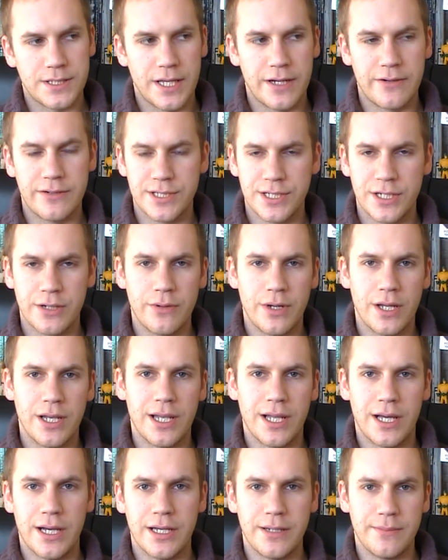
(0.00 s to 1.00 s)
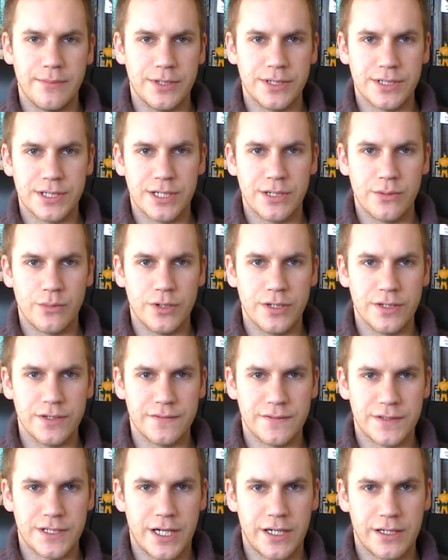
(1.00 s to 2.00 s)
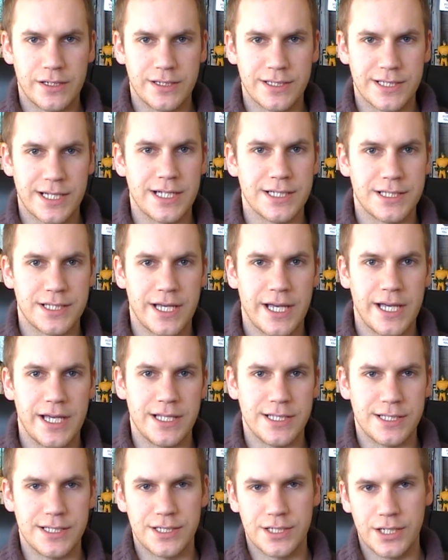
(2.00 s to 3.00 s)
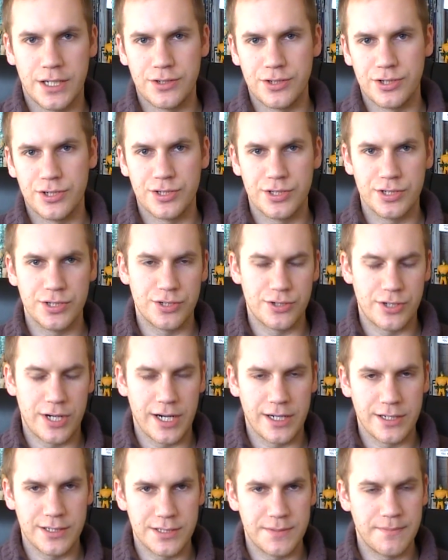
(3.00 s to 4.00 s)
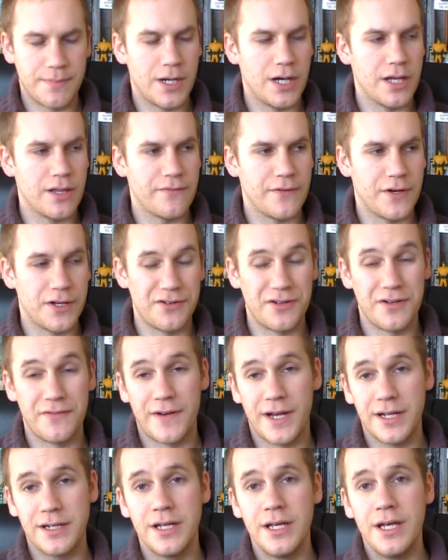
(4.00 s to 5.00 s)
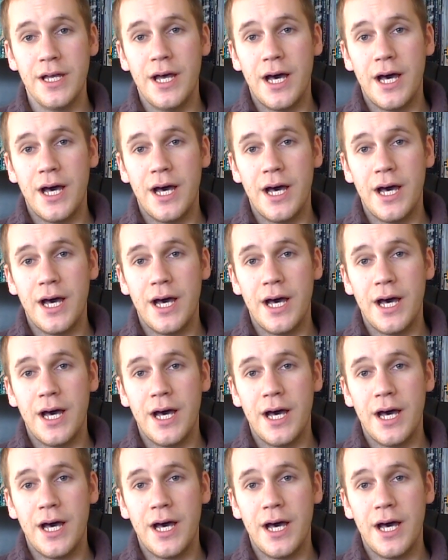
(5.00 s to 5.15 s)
There is no alignment in a World of Darkness as there is in Dungeons and Dragons and Pathfinder. In fact,